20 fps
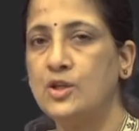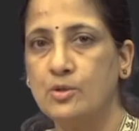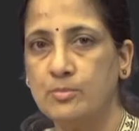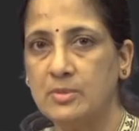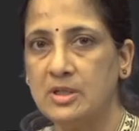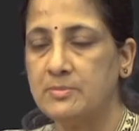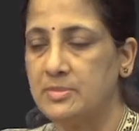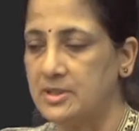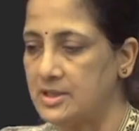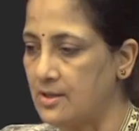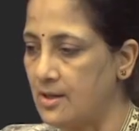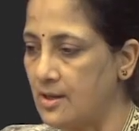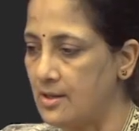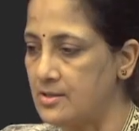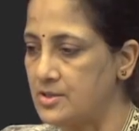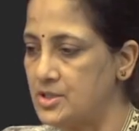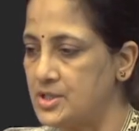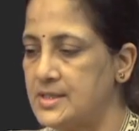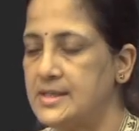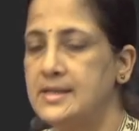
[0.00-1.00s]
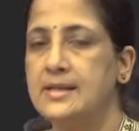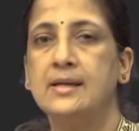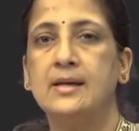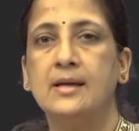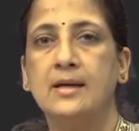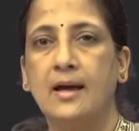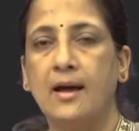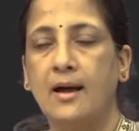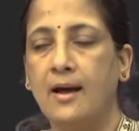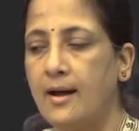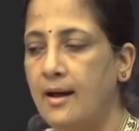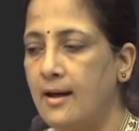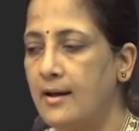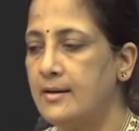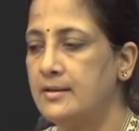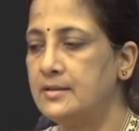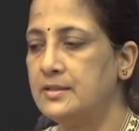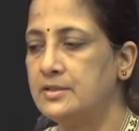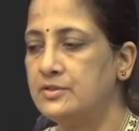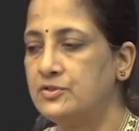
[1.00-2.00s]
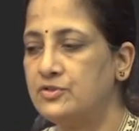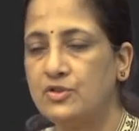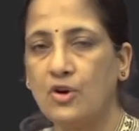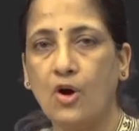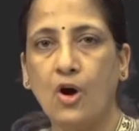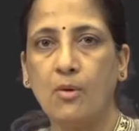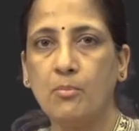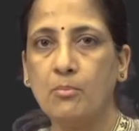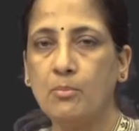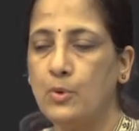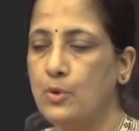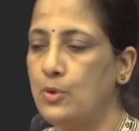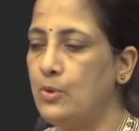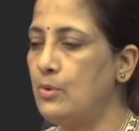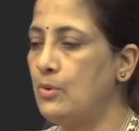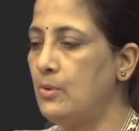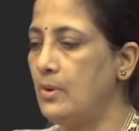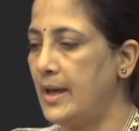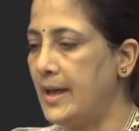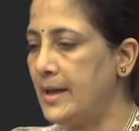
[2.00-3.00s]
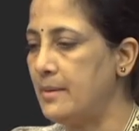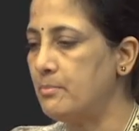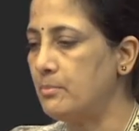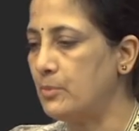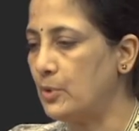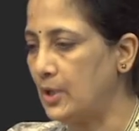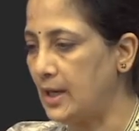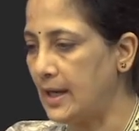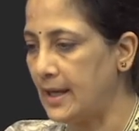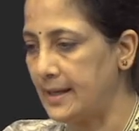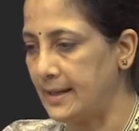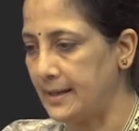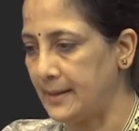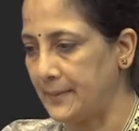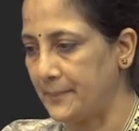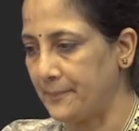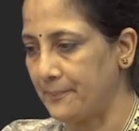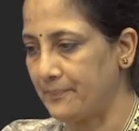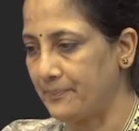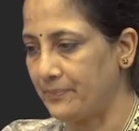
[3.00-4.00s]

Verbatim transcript: human pathology are the thromboemboli.